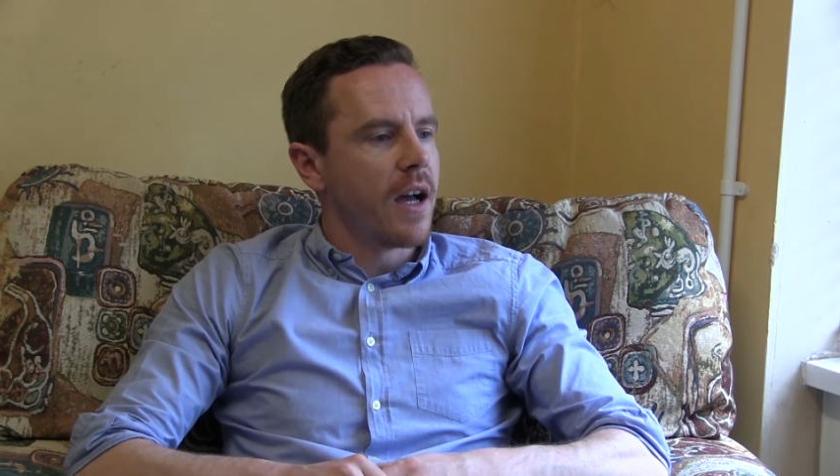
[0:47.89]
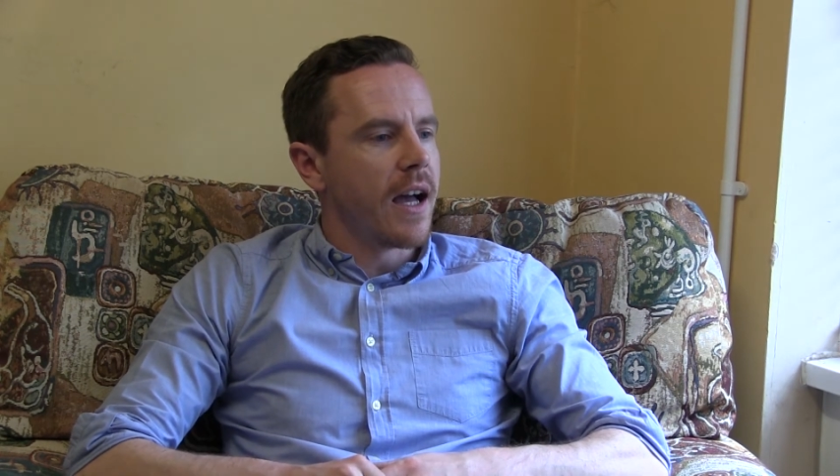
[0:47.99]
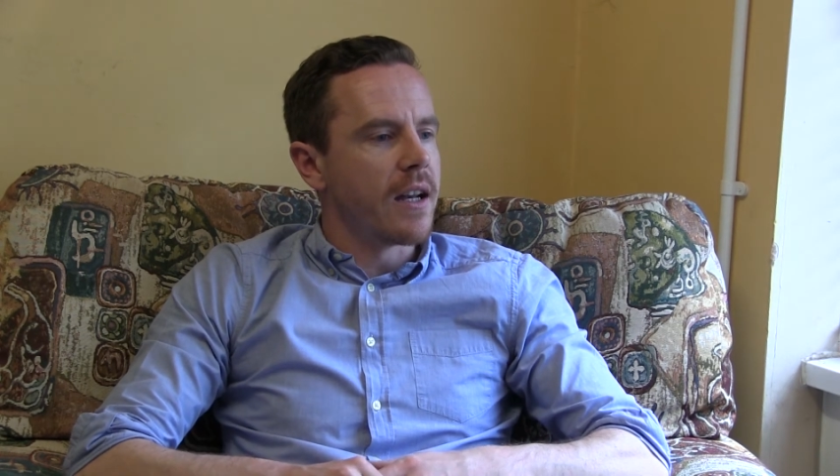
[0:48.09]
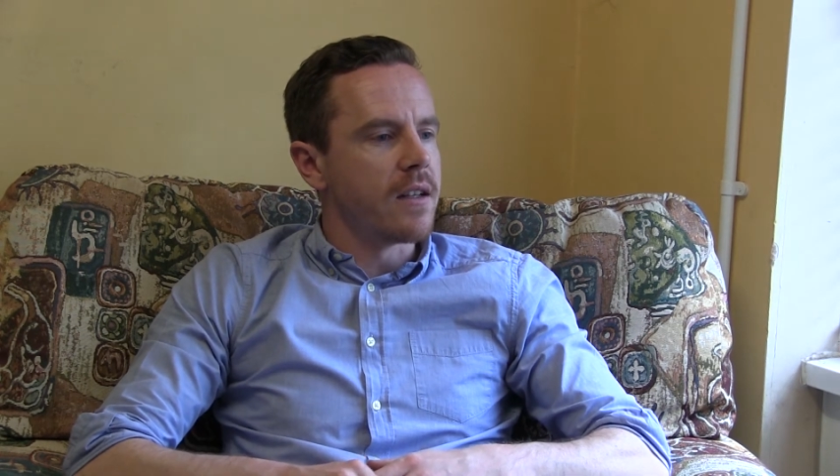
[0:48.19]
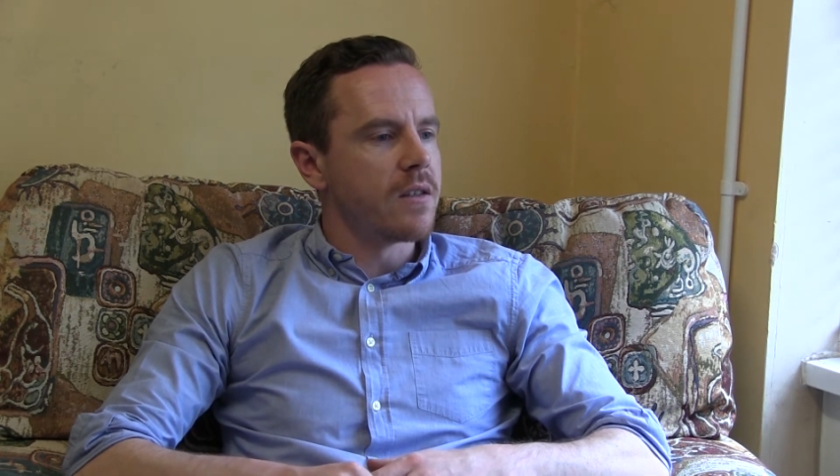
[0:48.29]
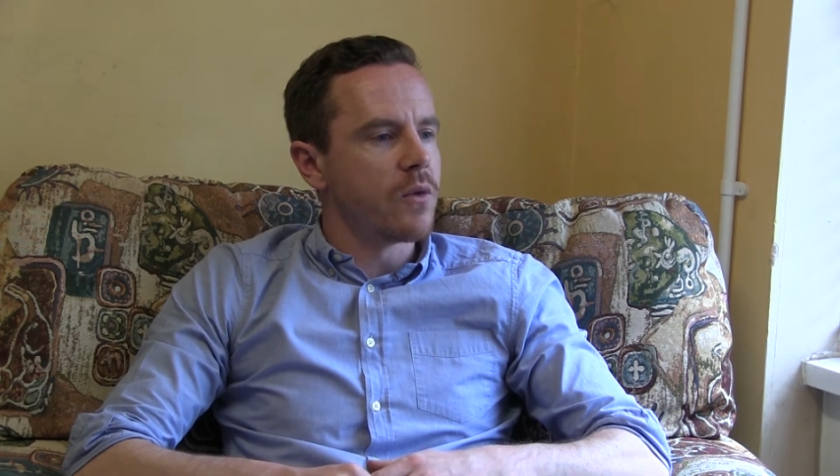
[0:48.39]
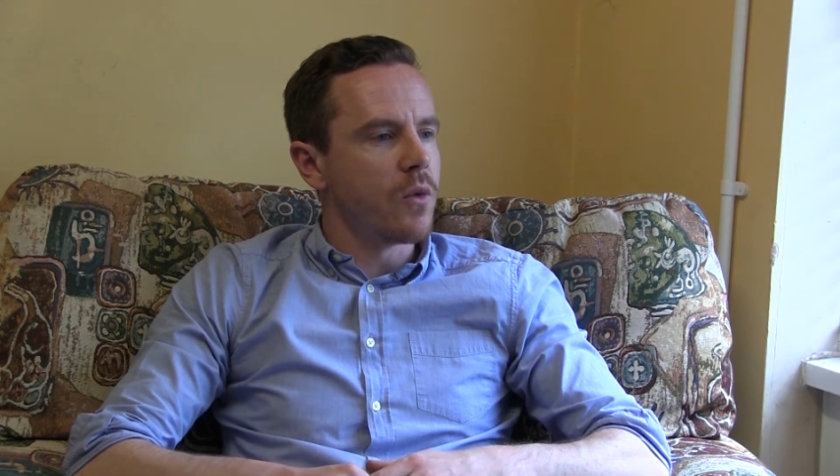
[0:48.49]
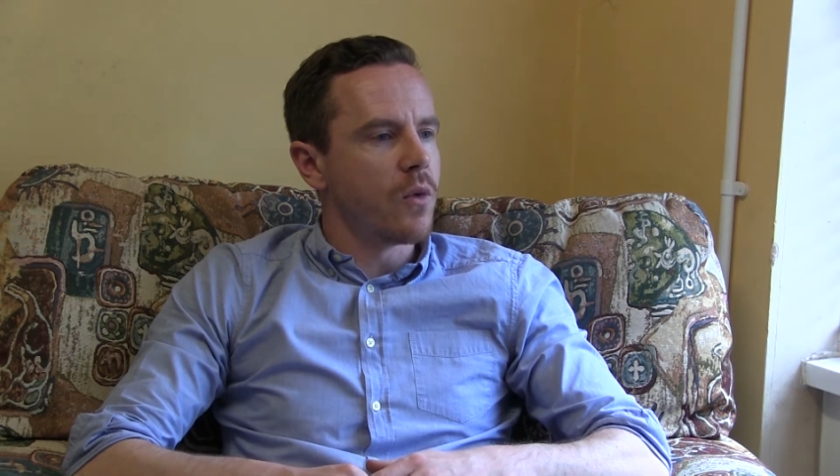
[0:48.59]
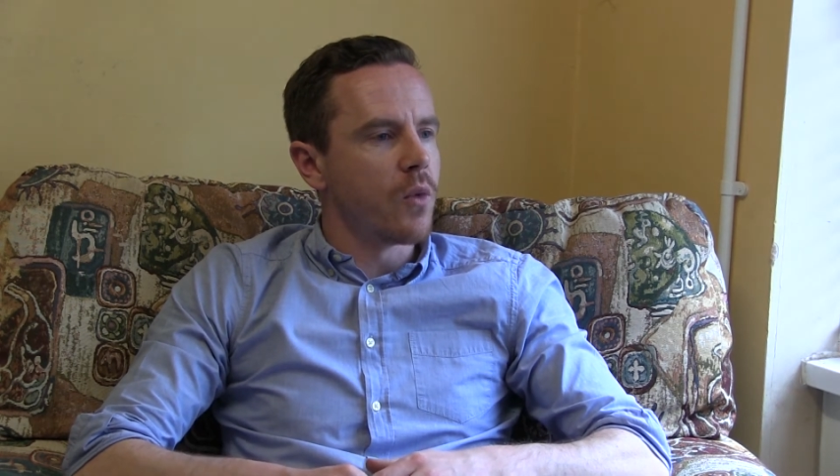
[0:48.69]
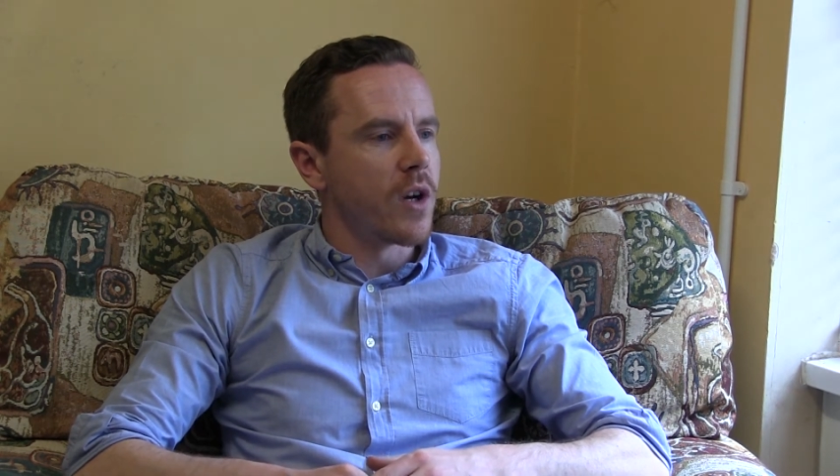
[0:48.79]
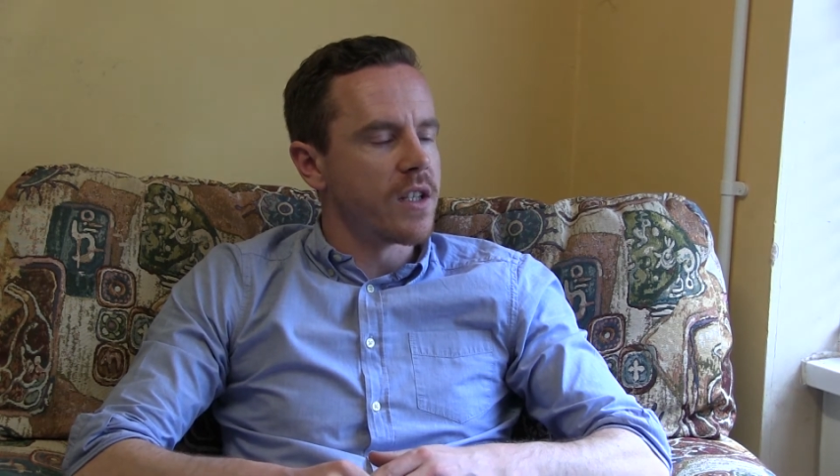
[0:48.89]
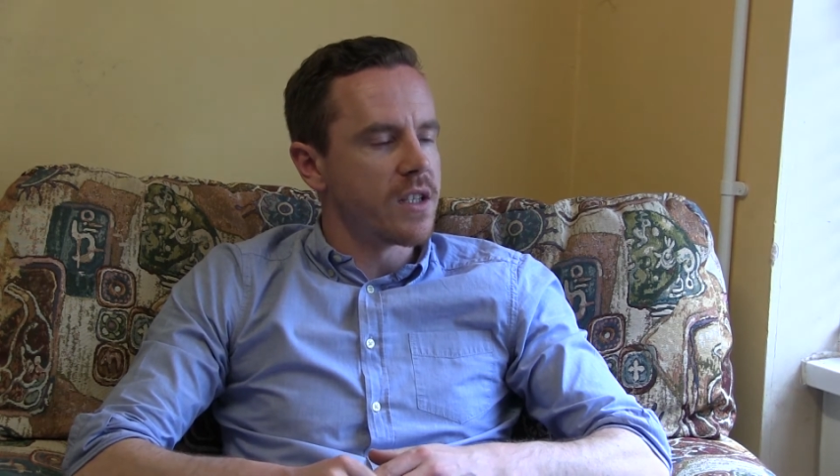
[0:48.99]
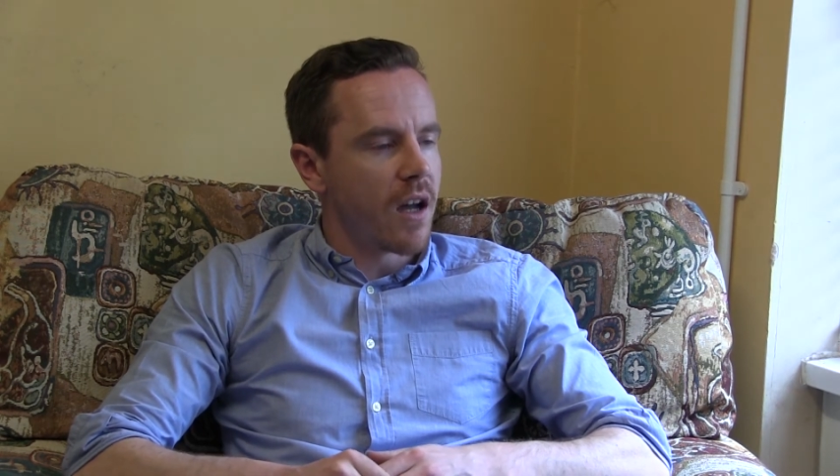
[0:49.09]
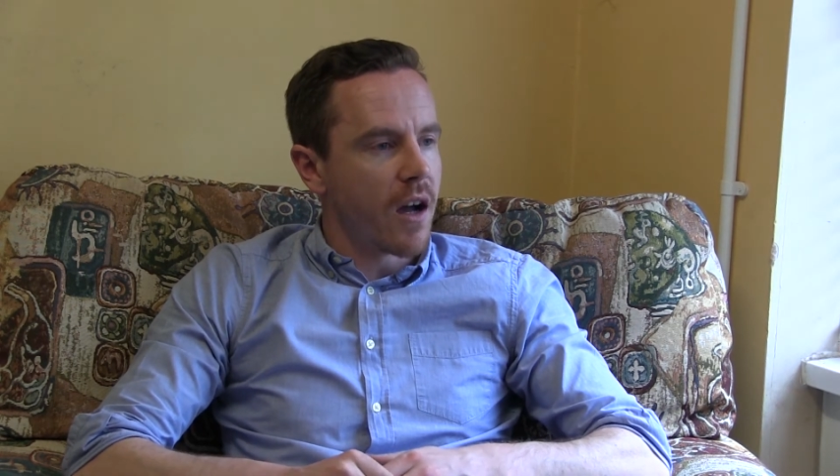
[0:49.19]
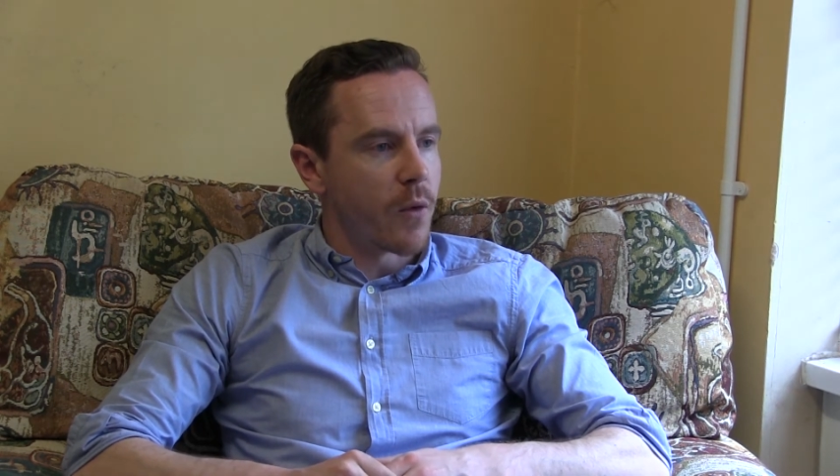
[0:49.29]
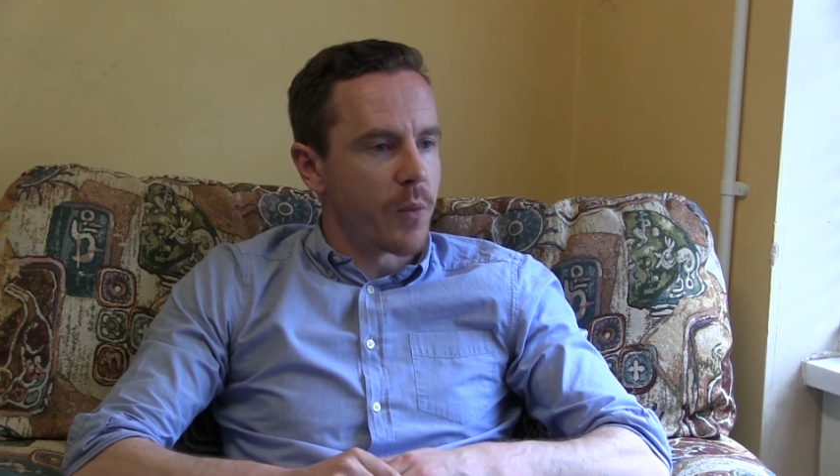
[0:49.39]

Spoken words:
And when I started